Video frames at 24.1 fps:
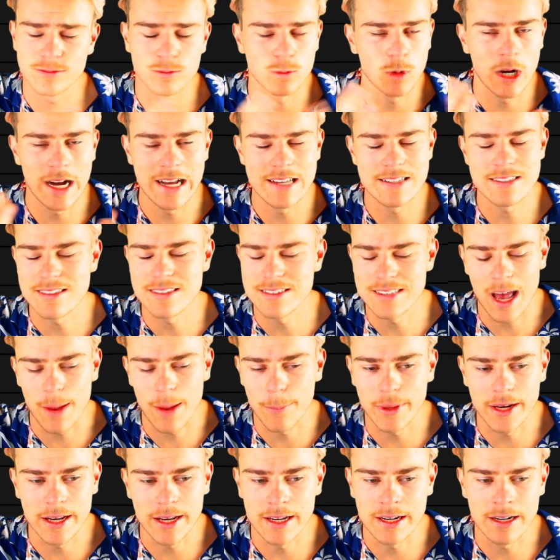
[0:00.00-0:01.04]
why is this
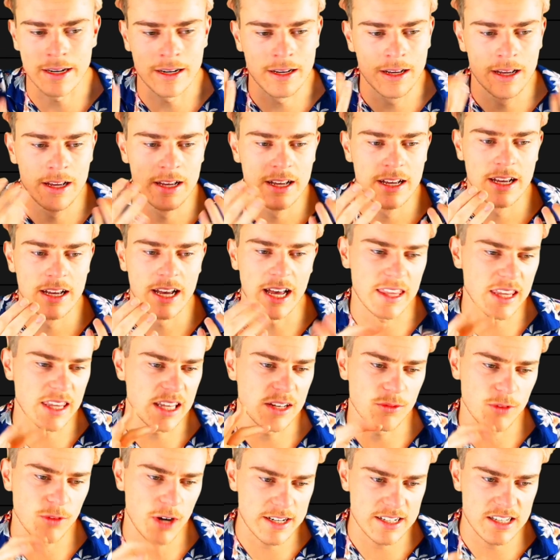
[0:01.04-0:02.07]
happening? And
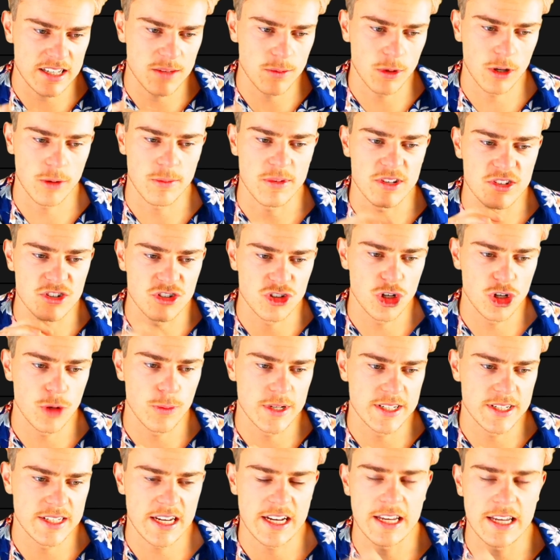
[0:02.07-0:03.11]
then right down the bottom is
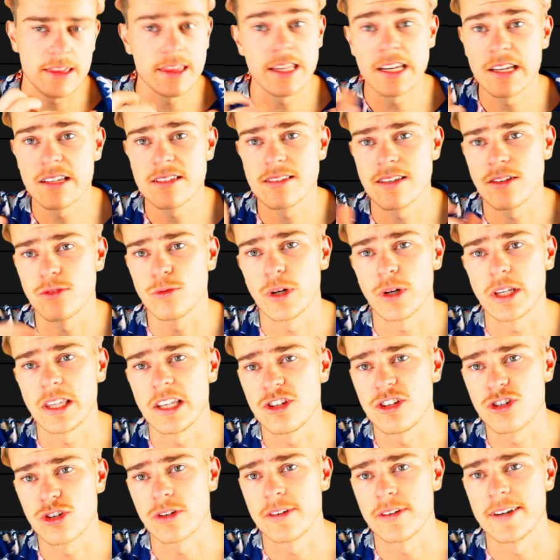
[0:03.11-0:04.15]
stupid tea, things that really
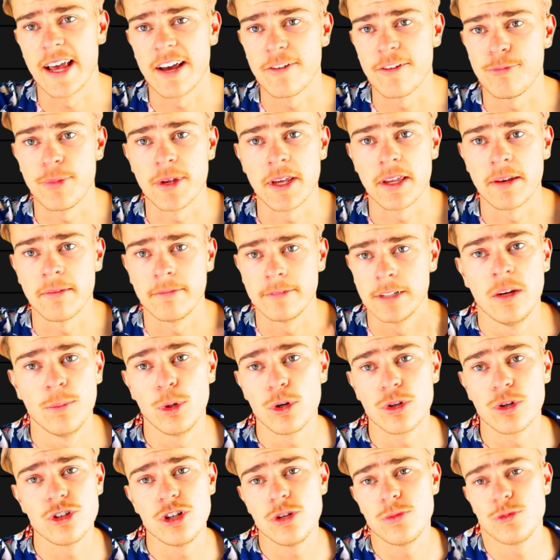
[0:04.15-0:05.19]
shouldn't have been
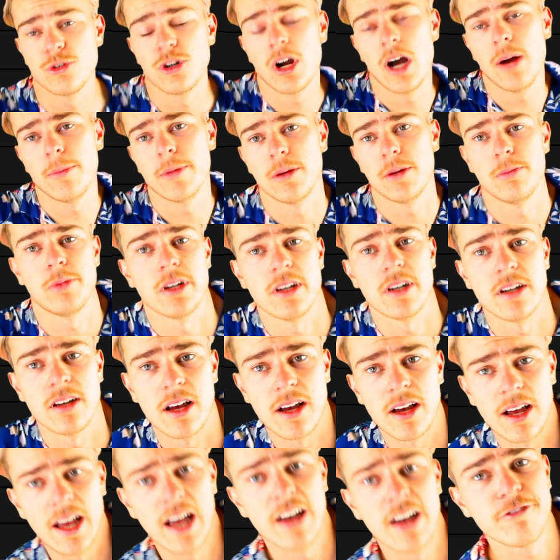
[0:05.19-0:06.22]
BookTube drama, but
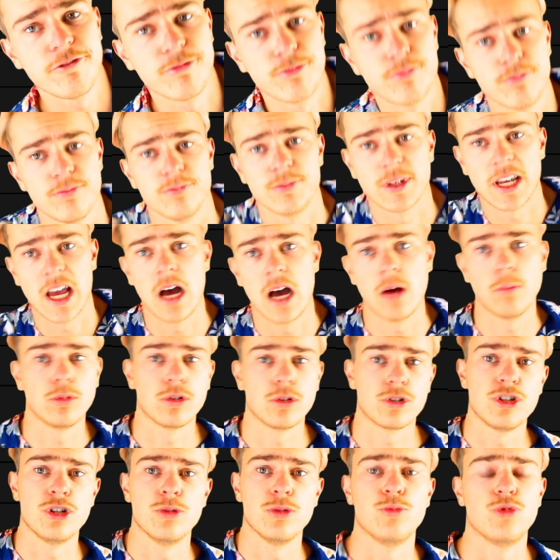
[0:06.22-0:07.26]
have become
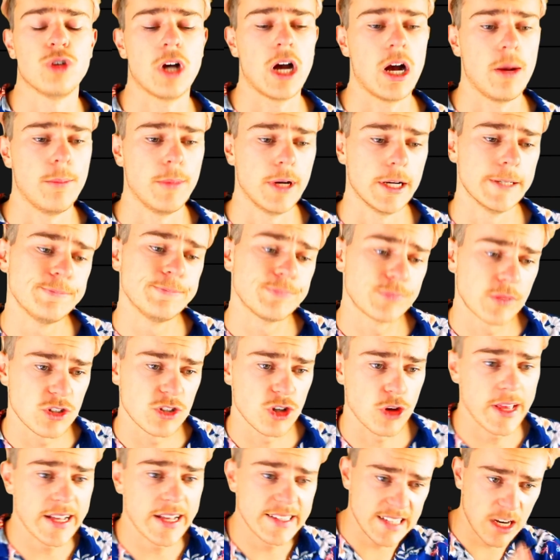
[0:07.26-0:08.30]
BookTube drama.
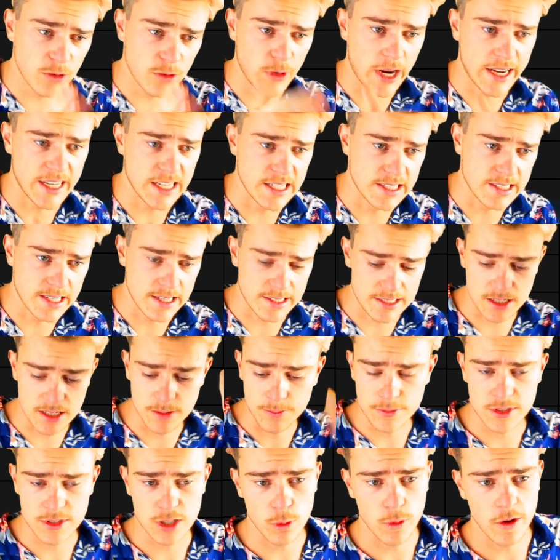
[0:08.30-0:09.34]
So that's our ranking
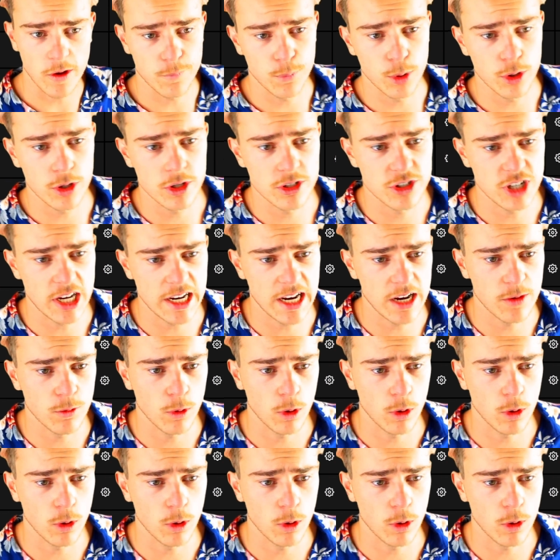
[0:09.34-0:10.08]
system. So we've put JK